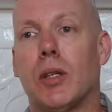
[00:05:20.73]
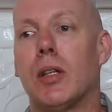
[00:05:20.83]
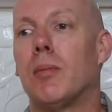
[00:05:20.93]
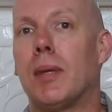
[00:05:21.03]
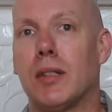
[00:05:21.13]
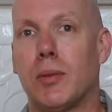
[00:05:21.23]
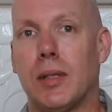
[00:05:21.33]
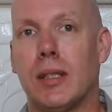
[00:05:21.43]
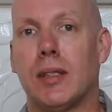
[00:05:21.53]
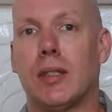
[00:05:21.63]
What are the best
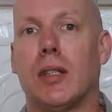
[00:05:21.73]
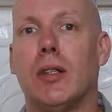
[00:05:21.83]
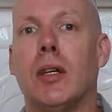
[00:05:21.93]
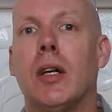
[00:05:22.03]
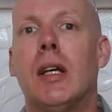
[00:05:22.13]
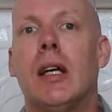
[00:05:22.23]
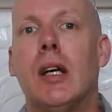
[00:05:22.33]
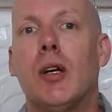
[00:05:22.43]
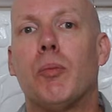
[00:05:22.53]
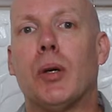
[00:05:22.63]
ways to
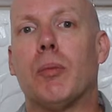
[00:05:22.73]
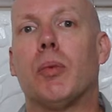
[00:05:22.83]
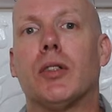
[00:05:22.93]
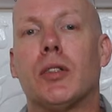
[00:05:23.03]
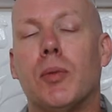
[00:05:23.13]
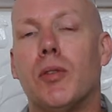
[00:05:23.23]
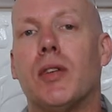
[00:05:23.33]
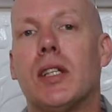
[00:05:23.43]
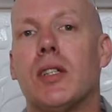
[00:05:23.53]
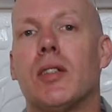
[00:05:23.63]
put possible
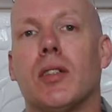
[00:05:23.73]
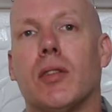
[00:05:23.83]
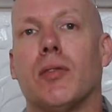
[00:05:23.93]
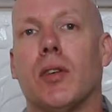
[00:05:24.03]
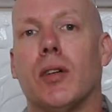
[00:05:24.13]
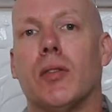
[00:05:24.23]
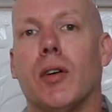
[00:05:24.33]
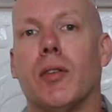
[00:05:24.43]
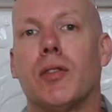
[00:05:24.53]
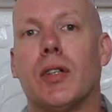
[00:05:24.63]
visions
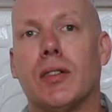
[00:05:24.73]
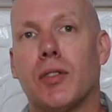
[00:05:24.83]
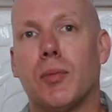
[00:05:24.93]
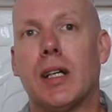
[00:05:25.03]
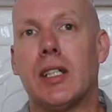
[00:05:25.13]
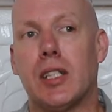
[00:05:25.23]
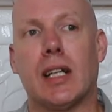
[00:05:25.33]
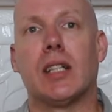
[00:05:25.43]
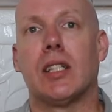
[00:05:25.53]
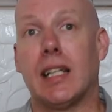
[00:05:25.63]
of
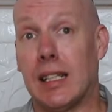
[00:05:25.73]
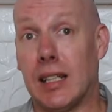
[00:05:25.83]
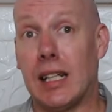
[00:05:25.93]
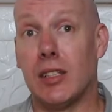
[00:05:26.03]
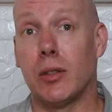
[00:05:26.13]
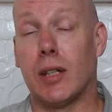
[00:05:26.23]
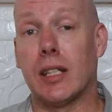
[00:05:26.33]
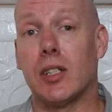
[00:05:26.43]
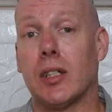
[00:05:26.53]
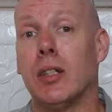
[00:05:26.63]
transformation actually into
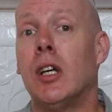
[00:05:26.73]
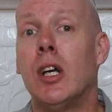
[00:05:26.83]
action?